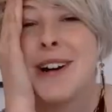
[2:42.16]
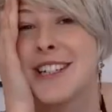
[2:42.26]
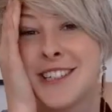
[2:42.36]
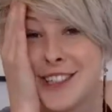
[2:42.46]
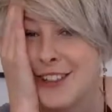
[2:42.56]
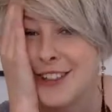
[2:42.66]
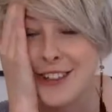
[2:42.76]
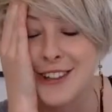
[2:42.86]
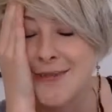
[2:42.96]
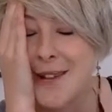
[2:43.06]
Studio
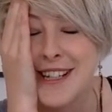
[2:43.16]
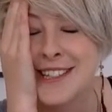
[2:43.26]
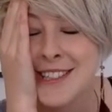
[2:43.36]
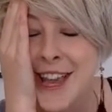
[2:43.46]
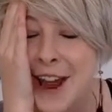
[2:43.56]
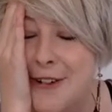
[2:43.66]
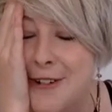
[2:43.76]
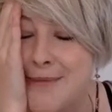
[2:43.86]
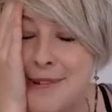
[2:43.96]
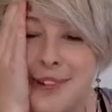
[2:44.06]
at the moment is
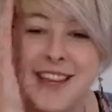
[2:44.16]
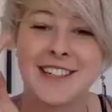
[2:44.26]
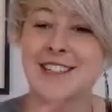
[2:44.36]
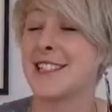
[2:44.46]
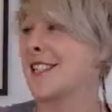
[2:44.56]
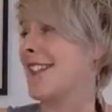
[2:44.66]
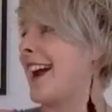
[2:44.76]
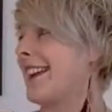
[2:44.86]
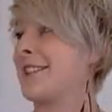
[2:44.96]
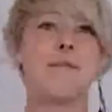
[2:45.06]
terrible. They're just
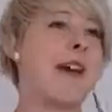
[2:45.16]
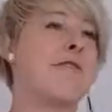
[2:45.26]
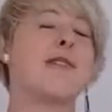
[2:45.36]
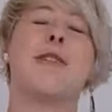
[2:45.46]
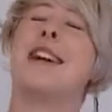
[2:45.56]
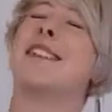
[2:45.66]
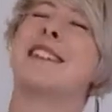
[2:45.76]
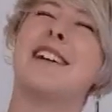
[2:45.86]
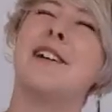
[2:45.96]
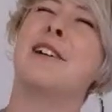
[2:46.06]
stacked up everywhere.
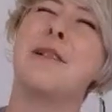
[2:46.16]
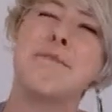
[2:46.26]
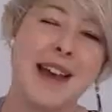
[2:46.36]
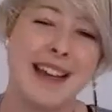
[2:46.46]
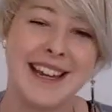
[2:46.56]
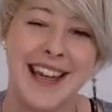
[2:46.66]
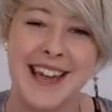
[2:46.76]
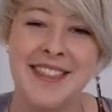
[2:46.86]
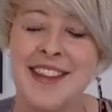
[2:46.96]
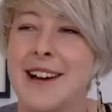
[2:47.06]
It's like, oh, I can barely
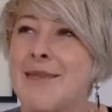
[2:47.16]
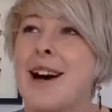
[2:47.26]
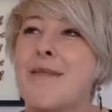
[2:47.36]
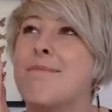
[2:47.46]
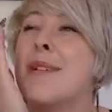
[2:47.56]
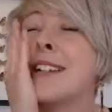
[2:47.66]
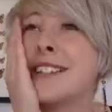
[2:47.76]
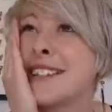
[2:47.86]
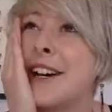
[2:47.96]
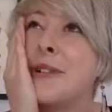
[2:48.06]
get in there. I'm like, I
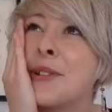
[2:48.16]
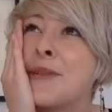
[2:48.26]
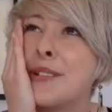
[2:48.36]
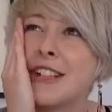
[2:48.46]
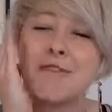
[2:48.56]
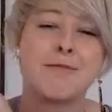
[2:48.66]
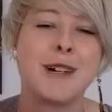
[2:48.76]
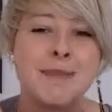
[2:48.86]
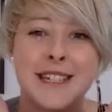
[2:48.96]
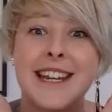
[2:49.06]
must sell some stuff.
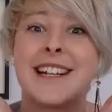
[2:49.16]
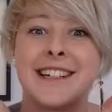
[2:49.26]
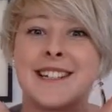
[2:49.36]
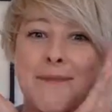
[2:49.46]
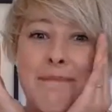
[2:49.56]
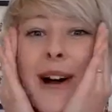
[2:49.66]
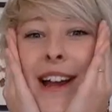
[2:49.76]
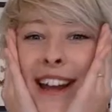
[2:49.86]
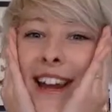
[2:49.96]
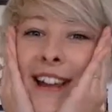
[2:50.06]
But I'm
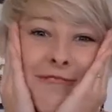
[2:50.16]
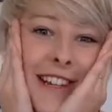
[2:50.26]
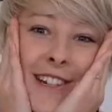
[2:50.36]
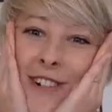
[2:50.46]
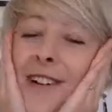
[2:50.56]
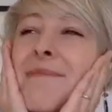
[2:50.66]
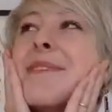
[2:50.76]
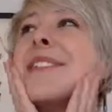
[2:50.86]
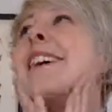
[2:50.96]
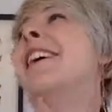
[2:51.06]
buying lovely drums.